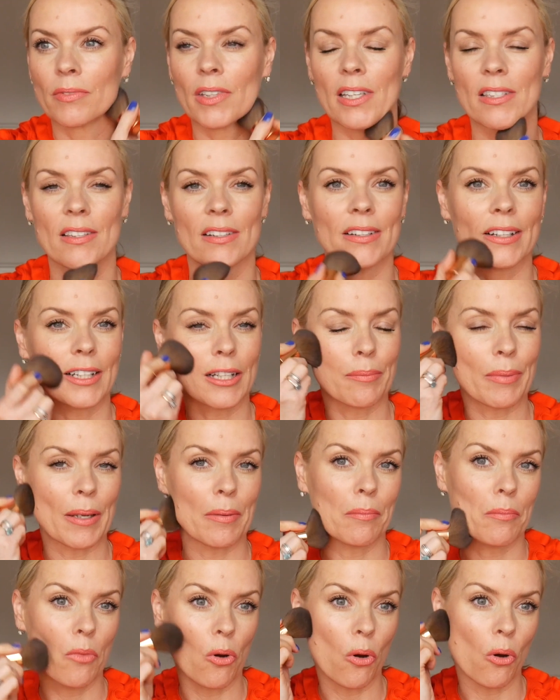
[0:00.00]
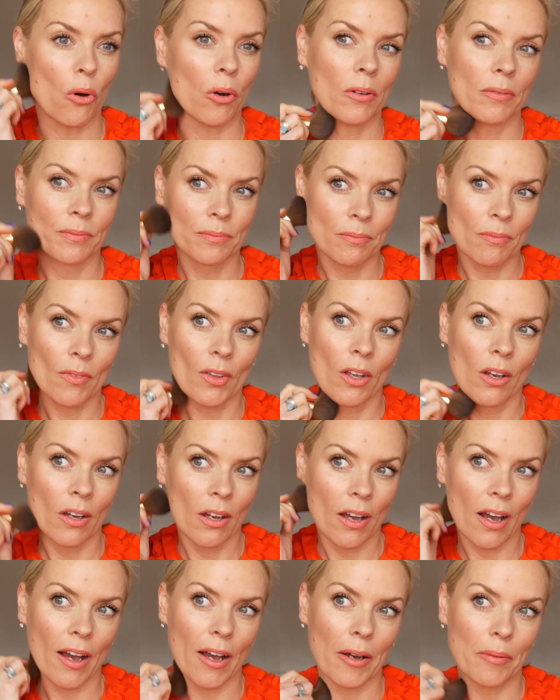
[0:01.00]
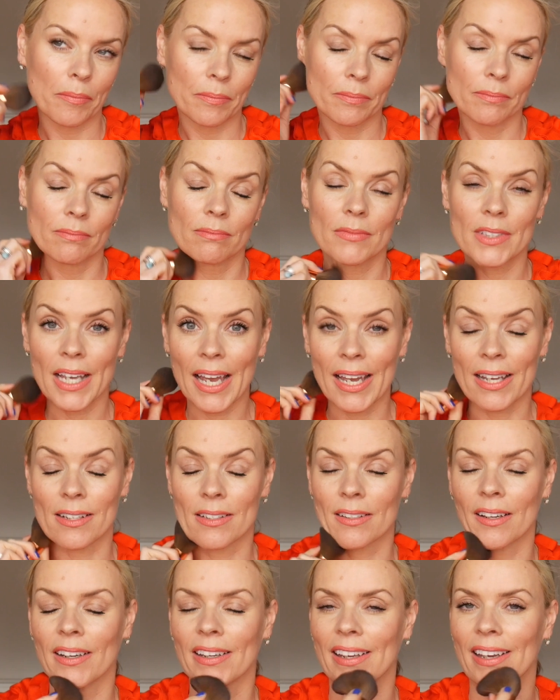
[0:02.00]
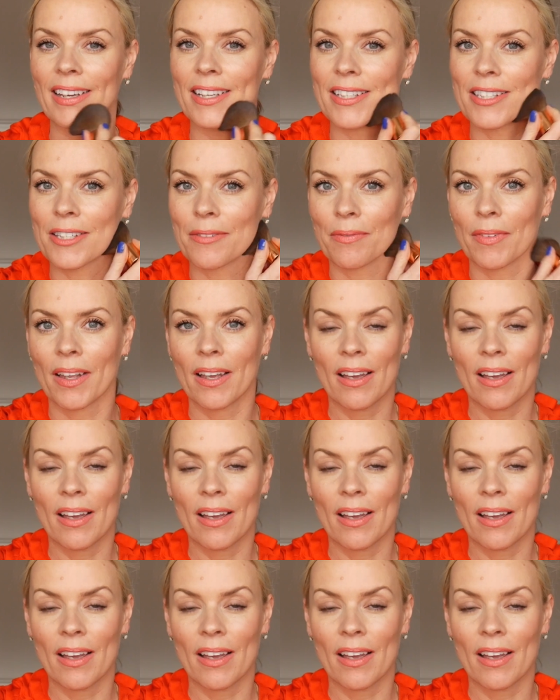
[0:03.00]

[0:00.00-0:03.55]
just a little bit more tanned, I guess.